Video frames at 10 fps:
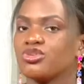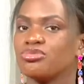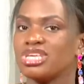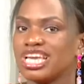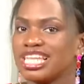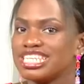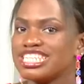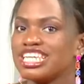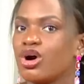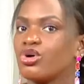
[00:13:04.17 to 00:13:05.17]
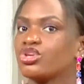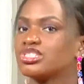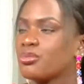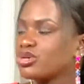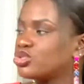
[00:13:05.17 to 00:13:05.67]
being a leader, or you're
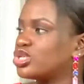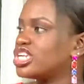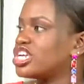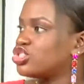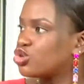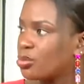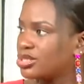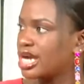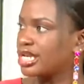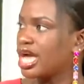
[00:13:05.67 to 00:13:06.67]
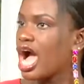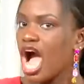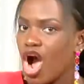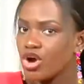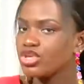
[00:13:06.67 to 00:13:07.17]
supposed to get a job done,
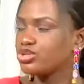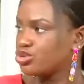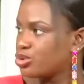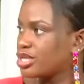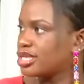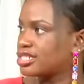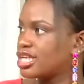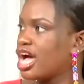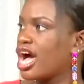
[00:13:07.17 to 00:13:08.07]
how are you doing it?